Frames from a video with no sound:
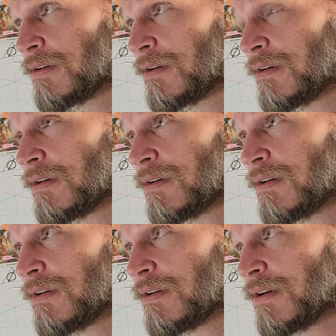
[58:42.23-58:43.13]
Might
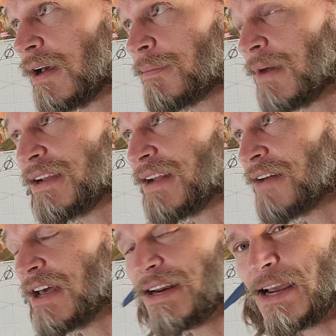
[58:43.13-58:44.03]
have that name wrong.
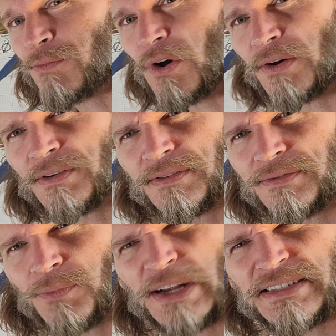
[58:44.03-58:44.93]
Winston. I
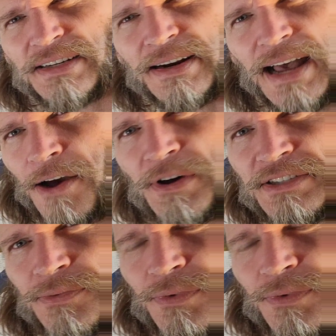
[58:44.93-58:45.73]
always ruin his name.